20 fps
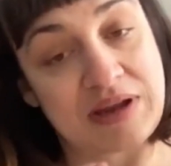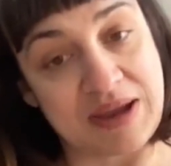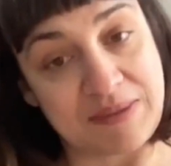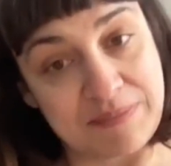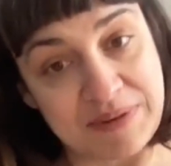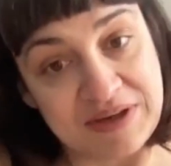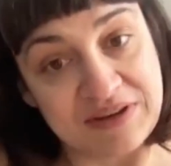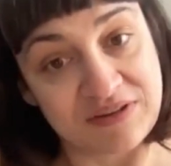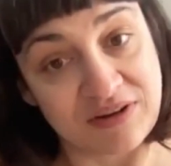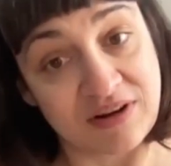
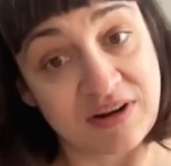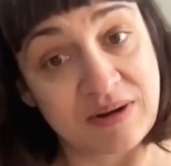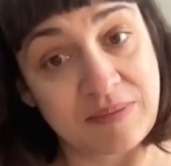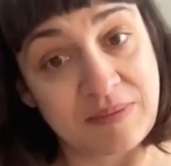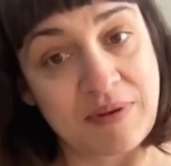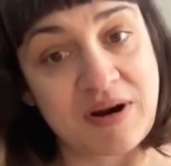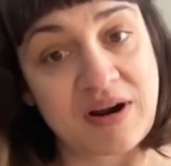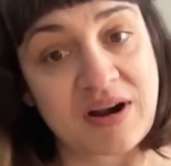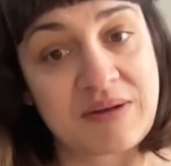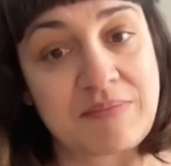been torn
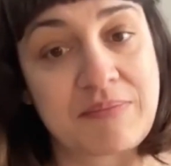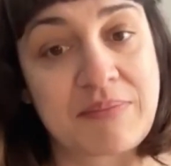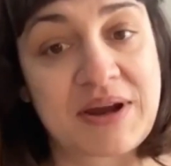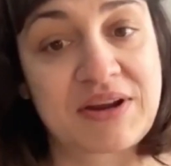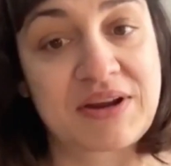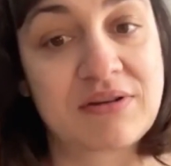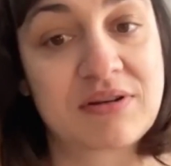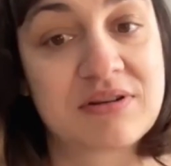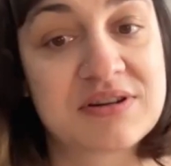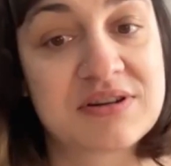apart by
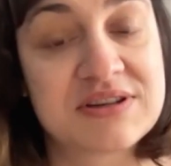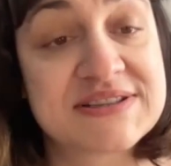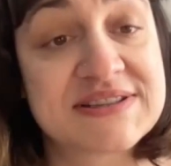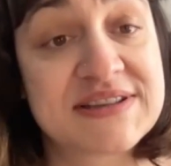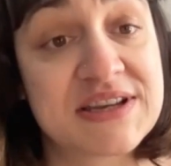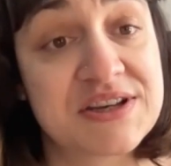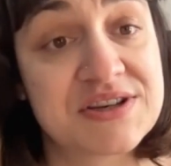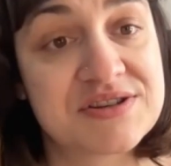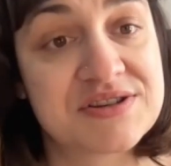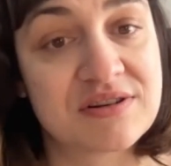
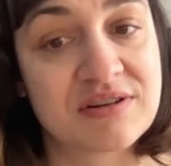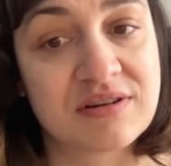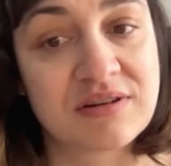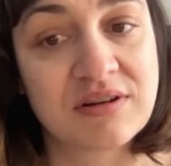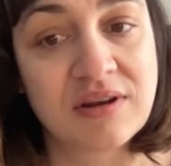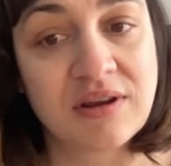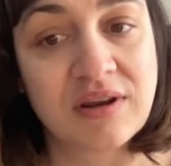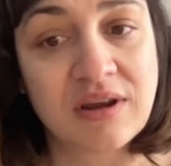colonization,